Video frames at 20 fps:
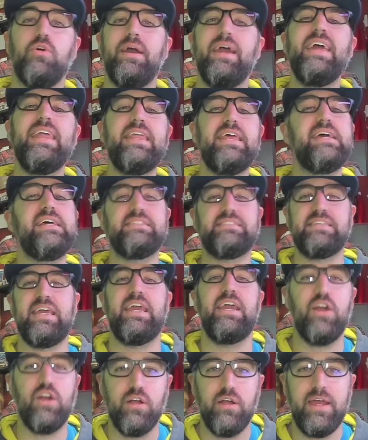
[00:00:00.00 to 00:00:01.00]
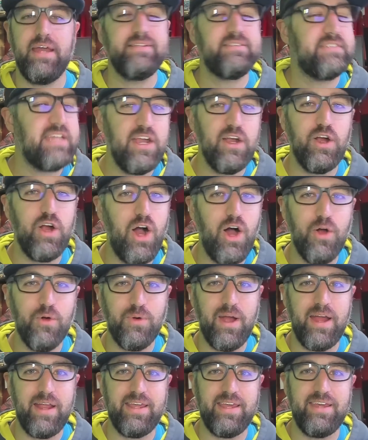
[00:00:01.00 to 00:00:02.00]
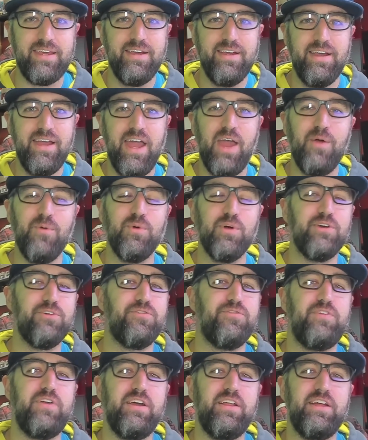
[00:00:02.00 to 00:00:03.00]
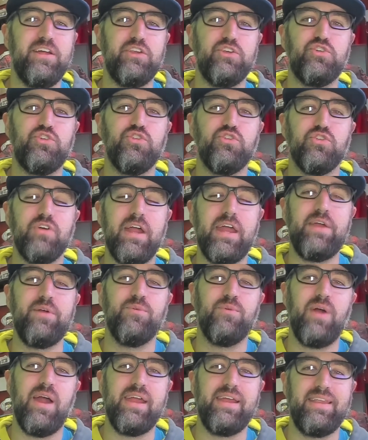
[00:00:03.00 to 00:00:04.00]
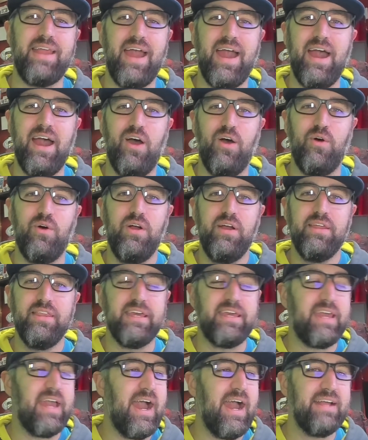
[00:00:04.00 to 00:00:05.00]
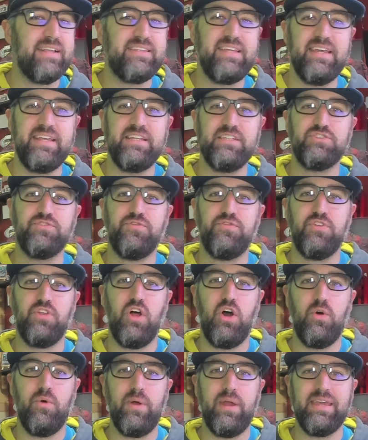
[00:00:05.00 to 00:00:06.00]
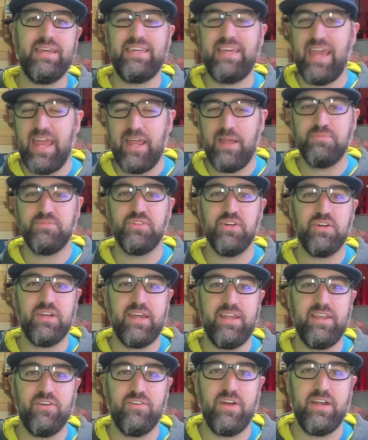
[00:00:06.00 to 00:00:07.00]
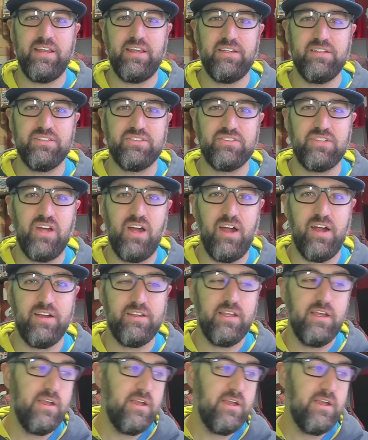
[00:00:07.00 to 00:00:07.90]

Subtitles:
It is here. It's here already, and we're feeling great right now. The content is flowing. Games are getting ready to start.